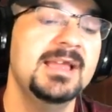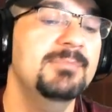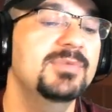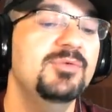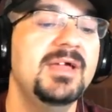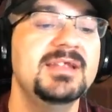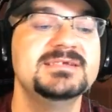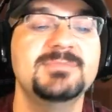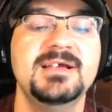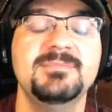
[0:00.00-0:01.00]
And below that
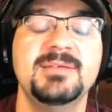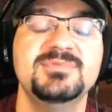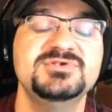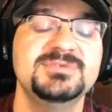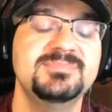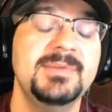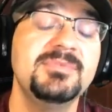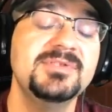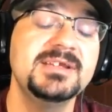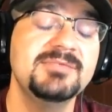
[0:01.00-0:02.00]
is my member
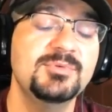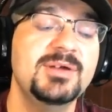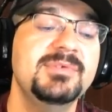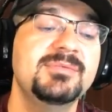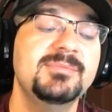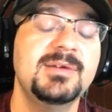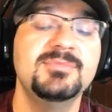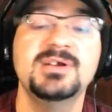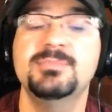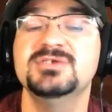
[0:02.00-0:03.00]
link. If you want to become a
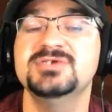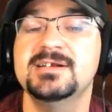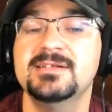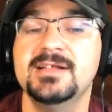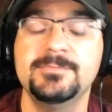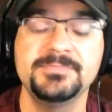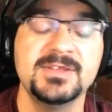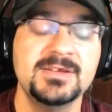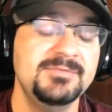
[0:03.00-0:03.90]
member, help my channel out.